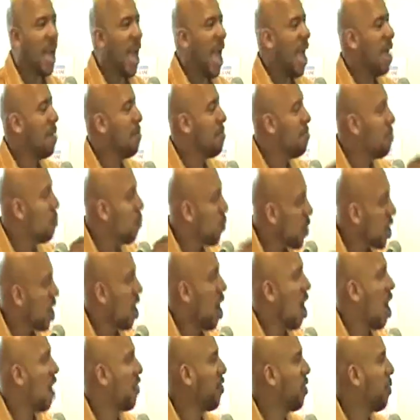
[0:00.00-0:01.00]
and we
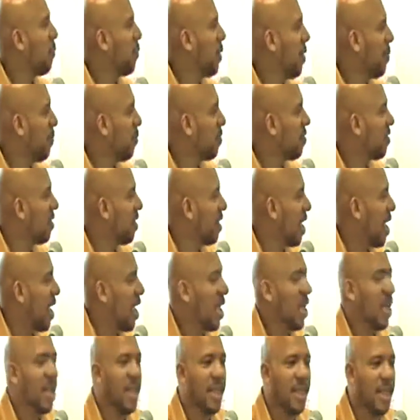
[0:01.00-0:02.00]
are the people
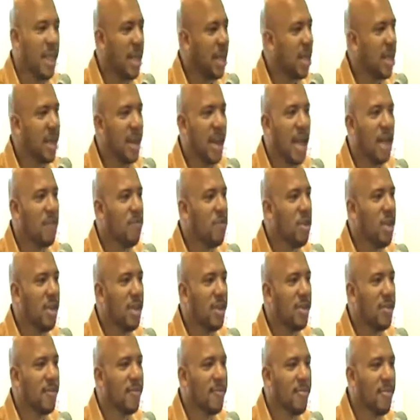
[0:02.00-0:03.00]
today that cannot
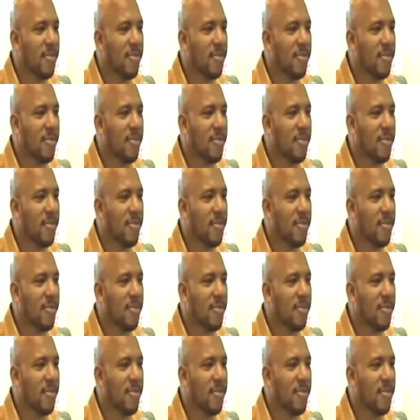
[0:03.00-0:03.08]
read?